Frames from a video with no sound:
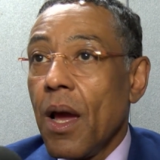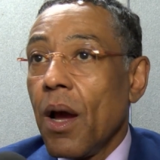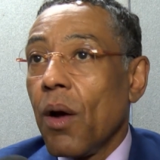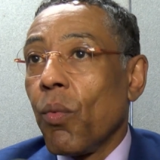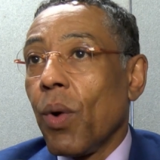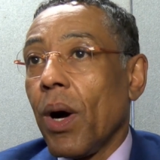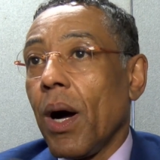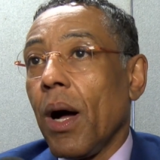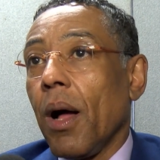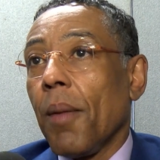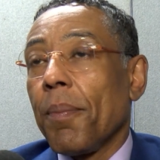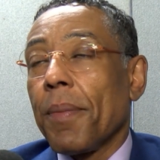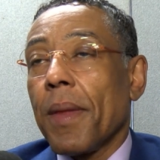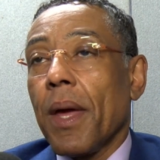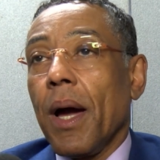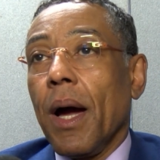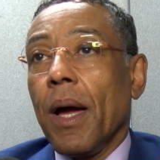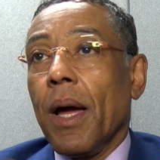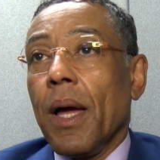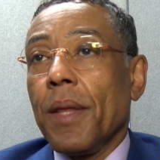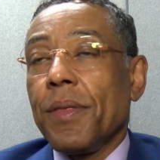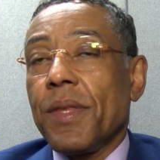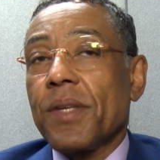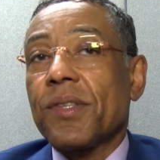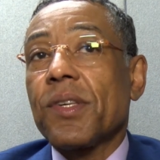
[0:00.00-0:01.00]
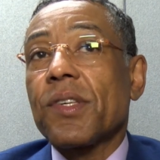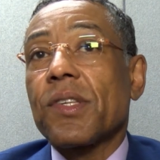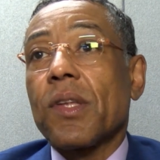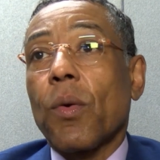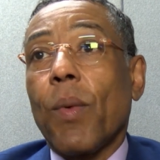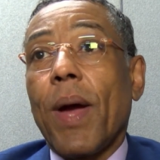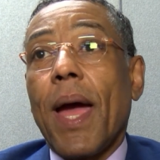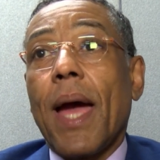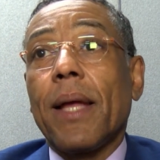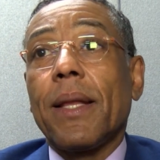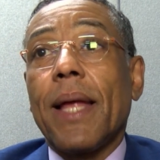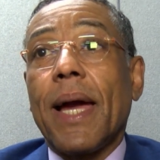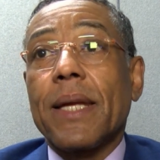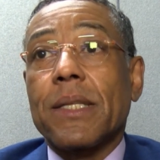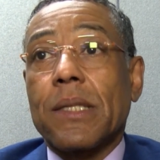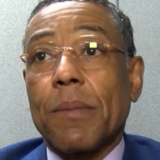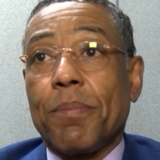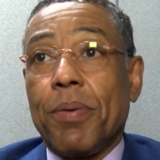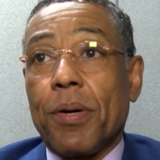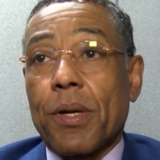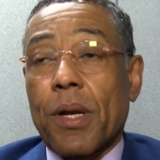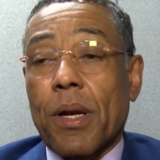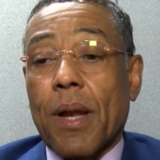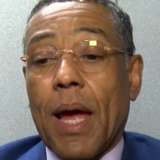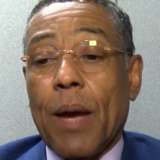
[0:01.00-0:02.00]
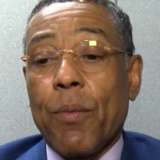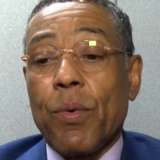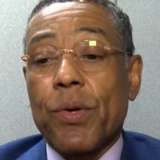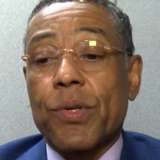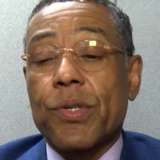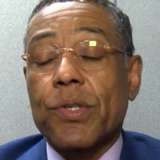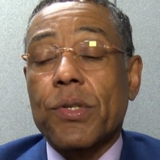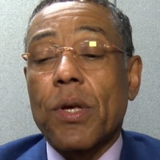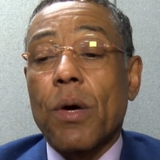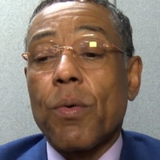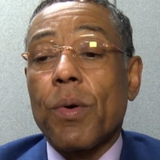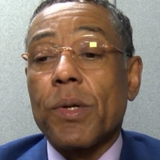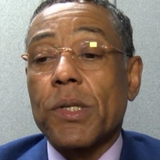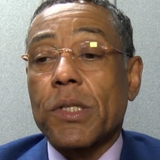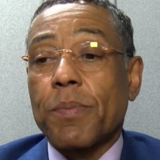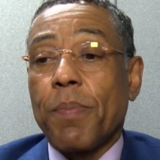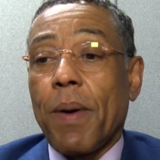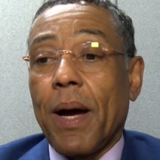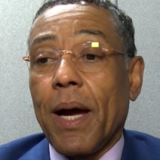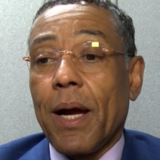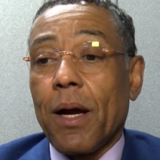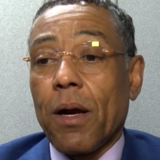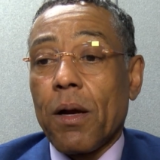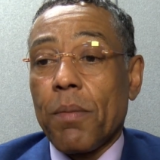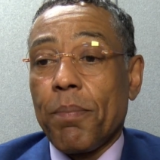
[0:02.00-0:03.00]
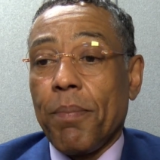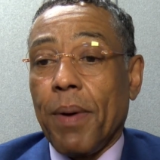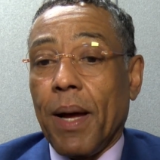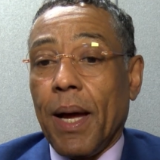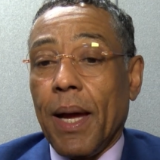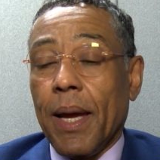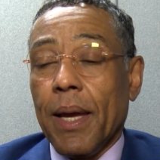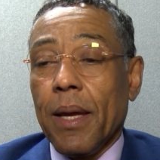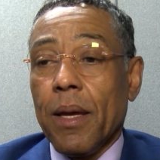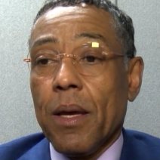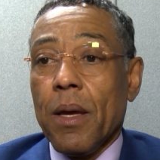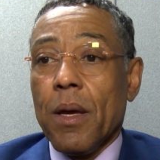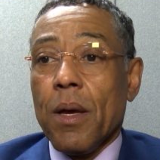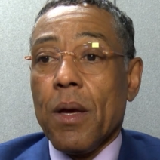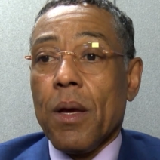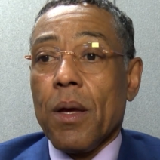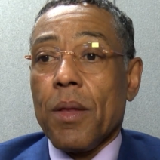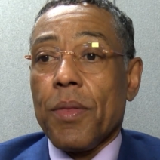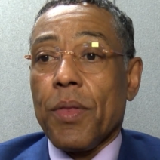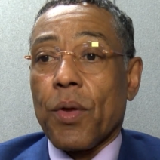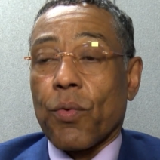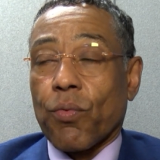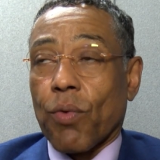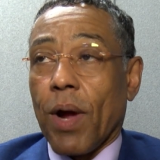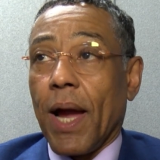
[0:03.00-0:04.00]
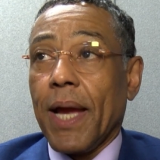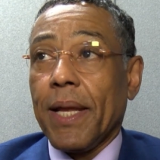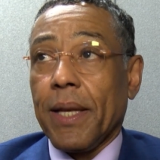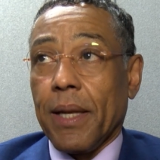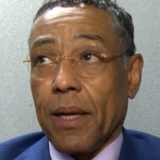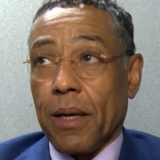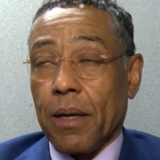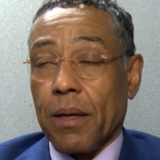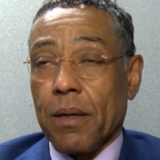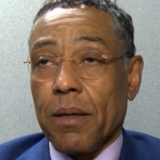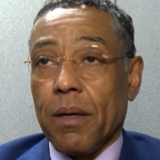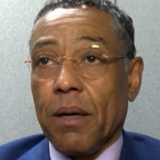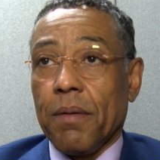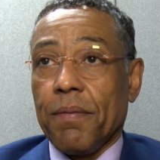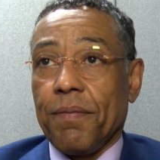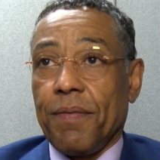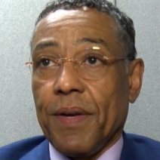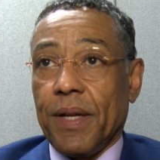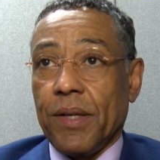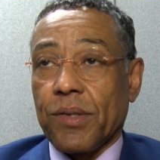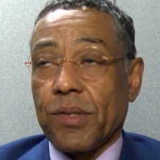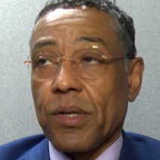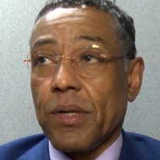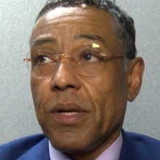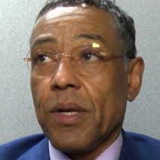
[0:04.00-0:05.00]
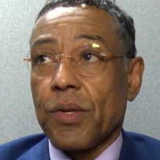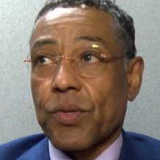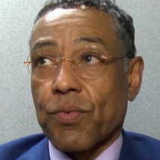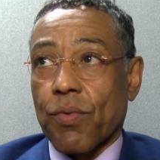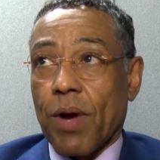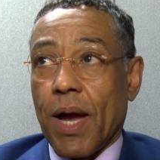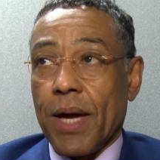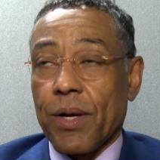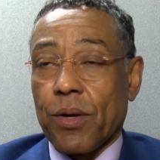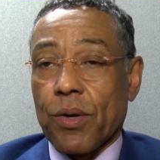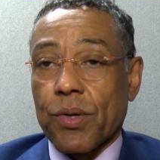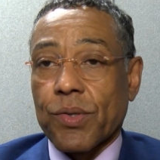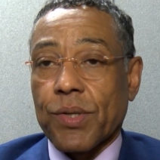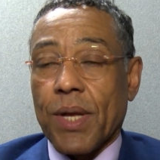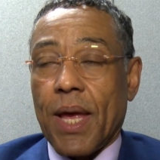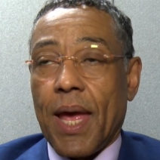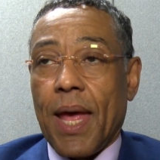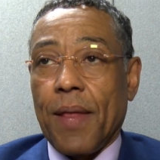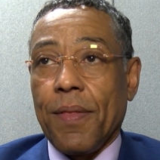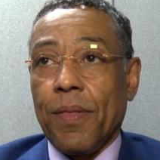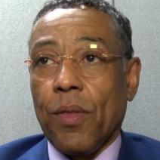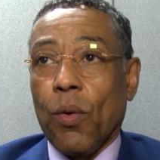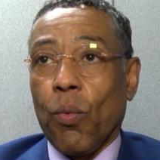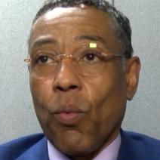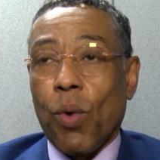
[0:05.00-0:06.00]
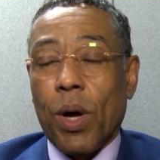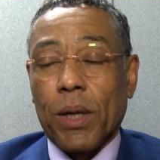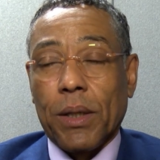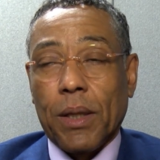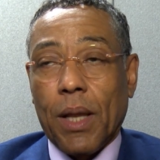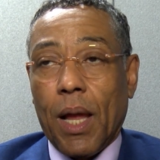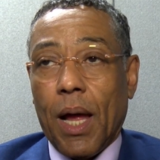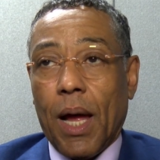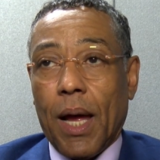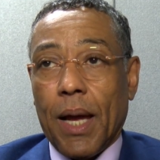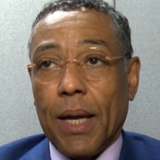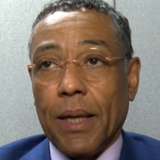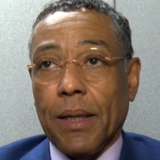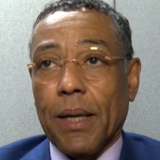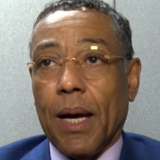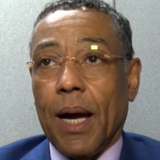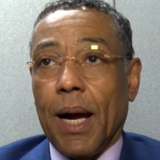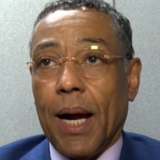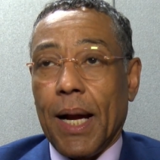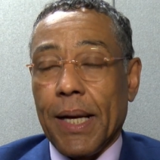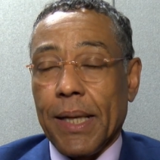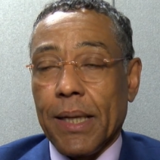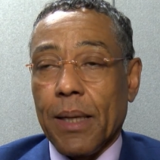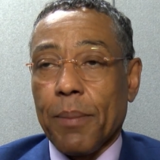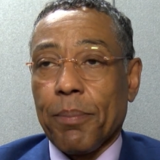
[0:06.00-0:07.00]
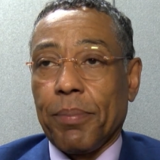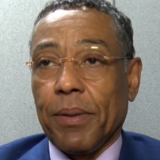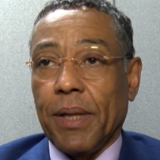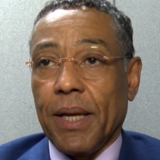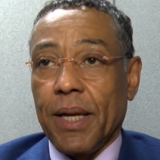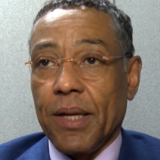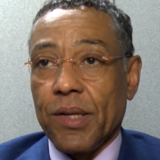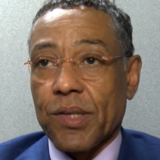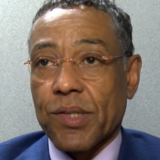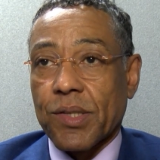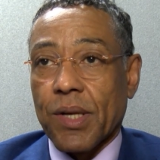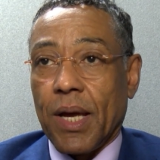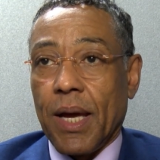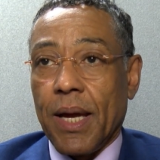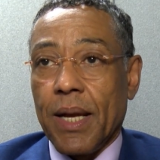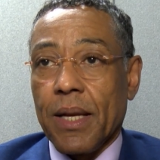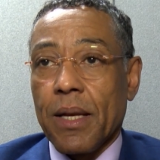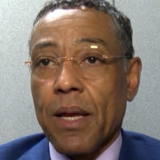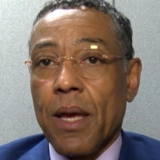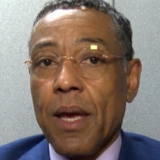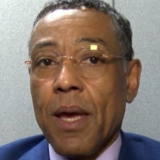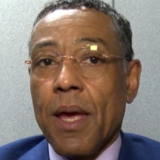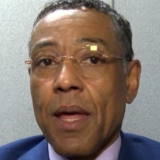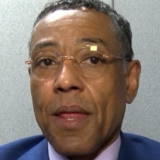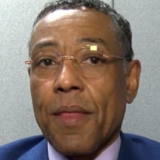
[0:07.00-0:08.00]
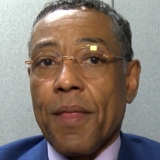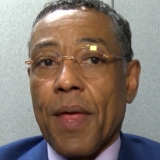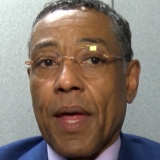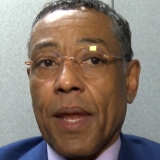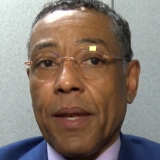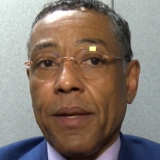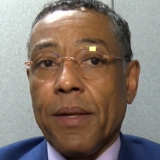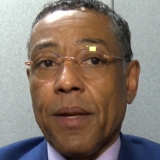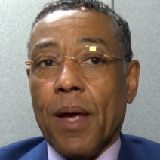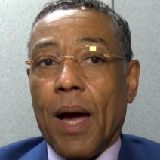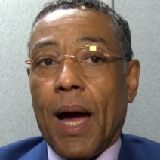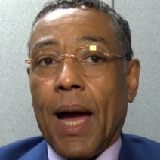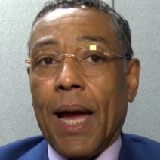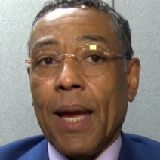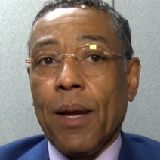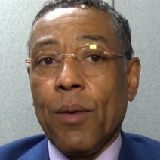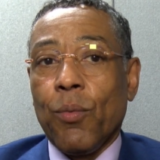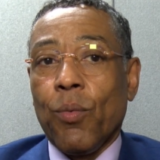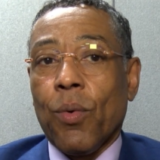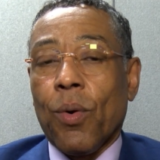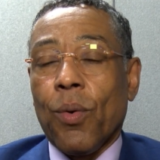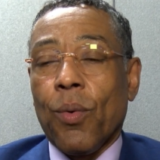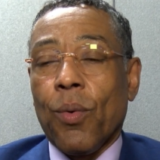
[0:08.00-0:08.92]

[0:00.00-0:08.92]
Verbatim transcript: Well, this is the way I like to put it. I was so inspired by the writing of Vince and his writers, and the one line "hiding in plain sight" that I